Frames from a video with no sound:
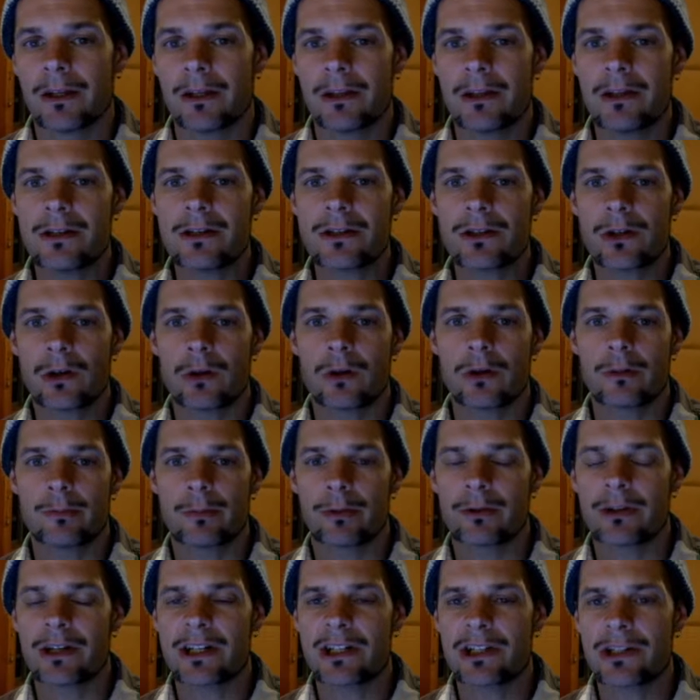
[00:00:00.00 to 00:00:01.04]
This chord
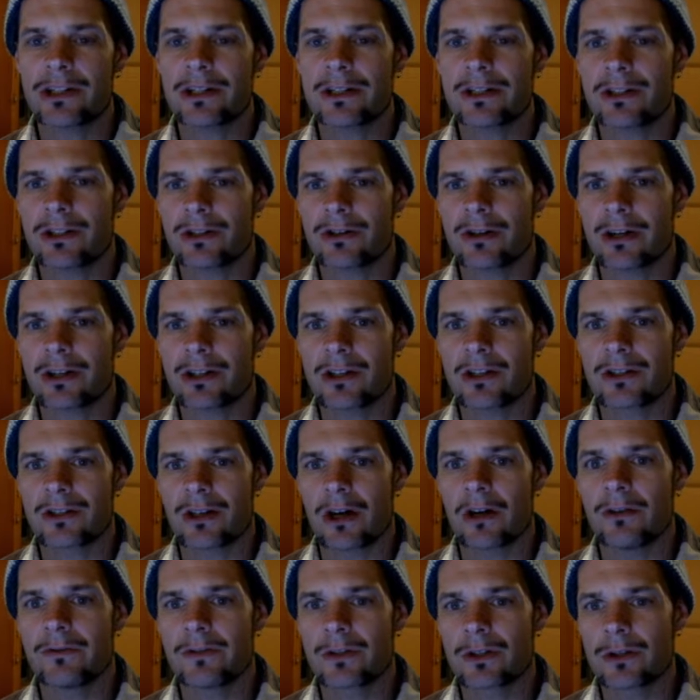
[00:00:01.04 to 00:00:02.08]
progression stretches
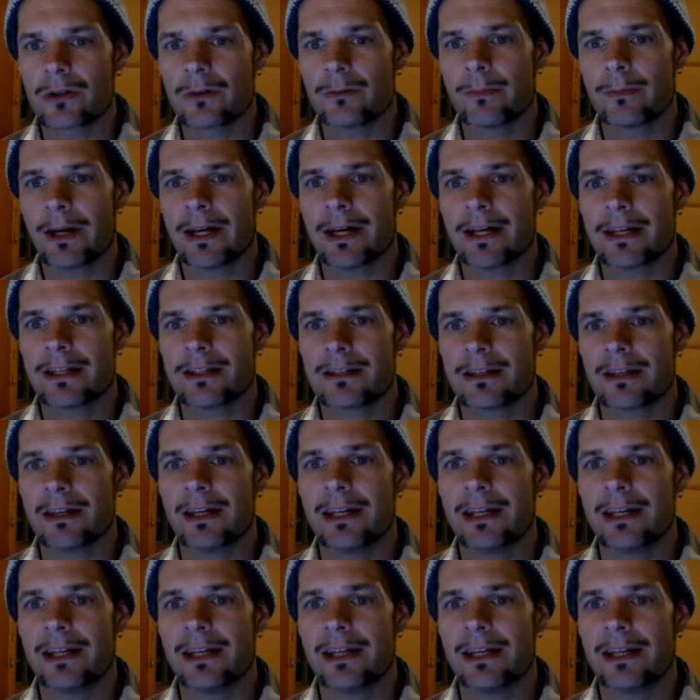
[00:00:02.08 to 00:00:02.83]
over two bars